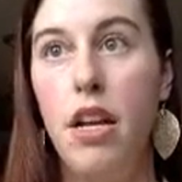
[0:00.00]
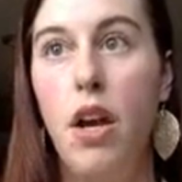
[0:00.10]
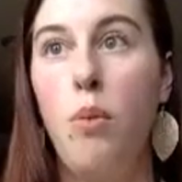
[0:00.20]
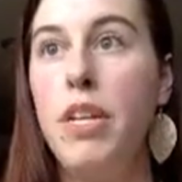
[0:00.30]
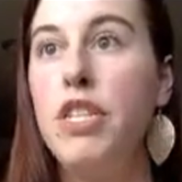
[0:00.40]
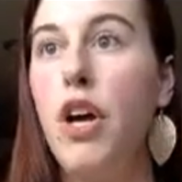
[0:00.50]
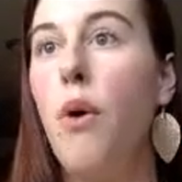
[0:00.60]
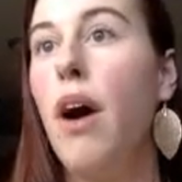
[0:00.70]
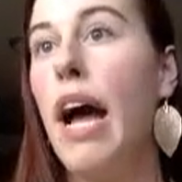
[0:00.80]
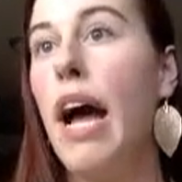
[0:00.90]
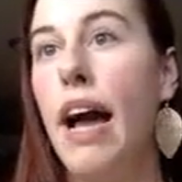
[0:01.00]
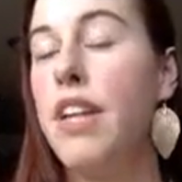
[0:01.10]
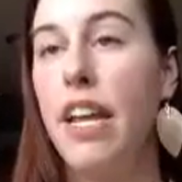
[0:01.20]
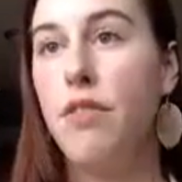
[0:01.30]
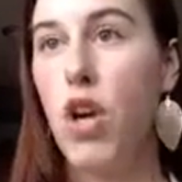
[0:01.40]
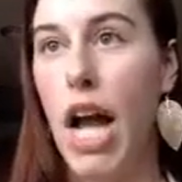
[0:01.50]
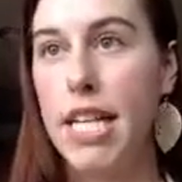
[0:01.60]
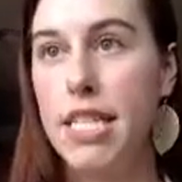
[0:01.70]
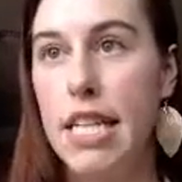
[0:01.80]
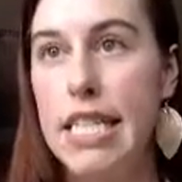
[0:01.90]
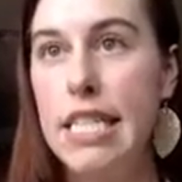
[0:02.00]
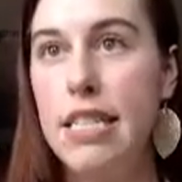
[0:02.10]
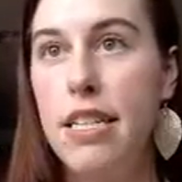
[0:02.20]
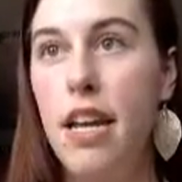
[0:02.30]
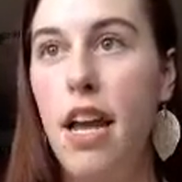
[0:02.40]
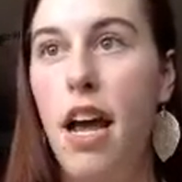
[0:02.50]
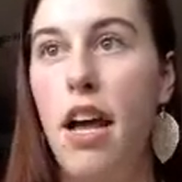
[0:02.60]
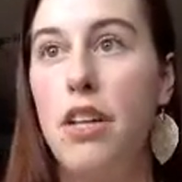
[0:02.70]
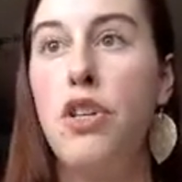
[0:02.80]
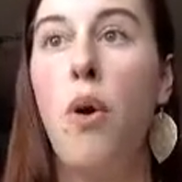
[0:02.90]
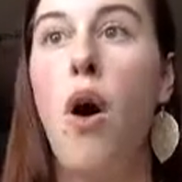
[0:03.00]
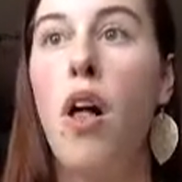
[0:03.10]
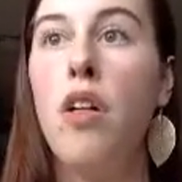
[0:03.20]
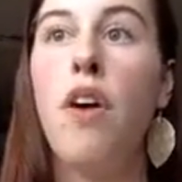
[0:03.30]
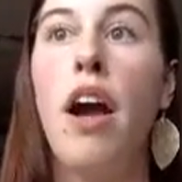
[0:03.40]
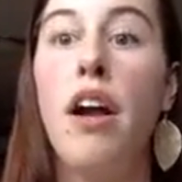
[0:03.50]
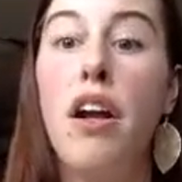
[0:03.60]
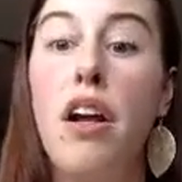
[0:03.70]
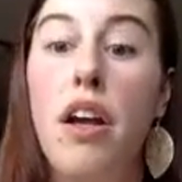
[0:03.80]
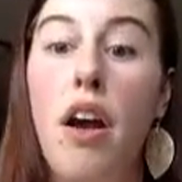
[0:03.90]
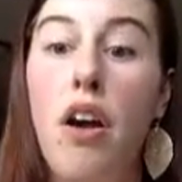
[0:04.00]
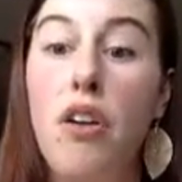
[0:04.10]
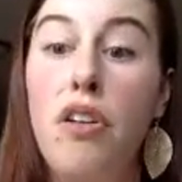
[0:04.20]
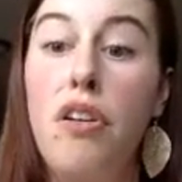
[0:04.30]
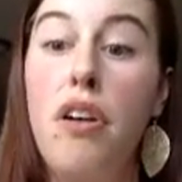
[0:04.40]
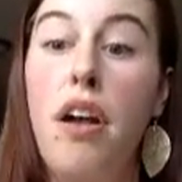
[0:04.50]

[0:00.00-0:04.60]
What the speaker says: We don't have native grasslands, so all of our